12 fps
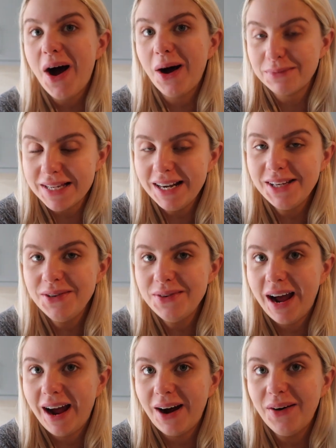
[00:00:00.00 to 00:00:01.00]
I'm telling you
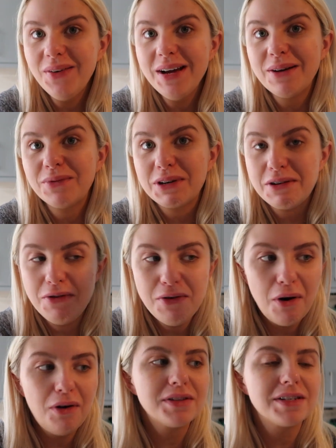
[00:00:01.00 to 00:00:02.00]
now, it would
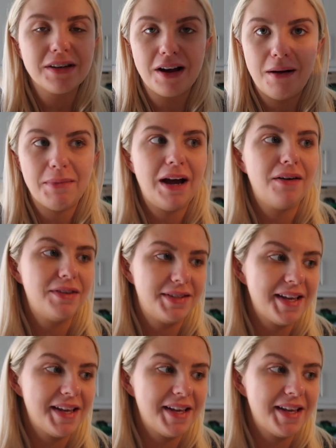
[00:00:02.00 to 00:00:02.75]
not come out the